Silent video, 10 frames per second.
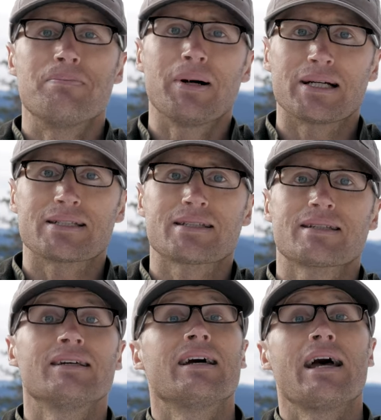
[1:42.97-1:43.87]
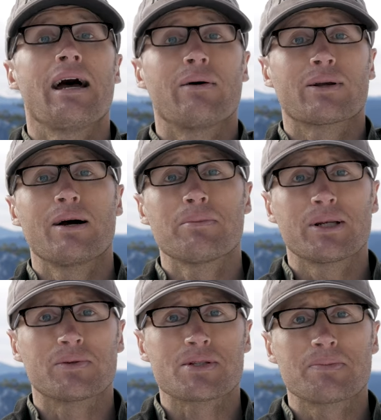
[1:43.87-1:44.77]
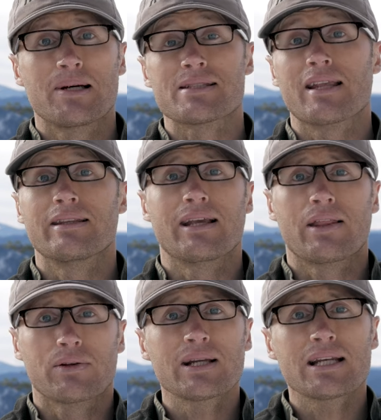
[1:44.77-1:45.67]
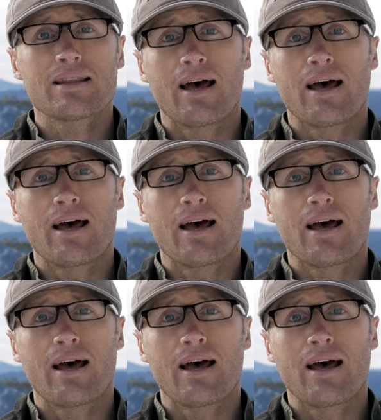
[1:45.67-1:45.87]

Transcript: But how a company responds on the other end of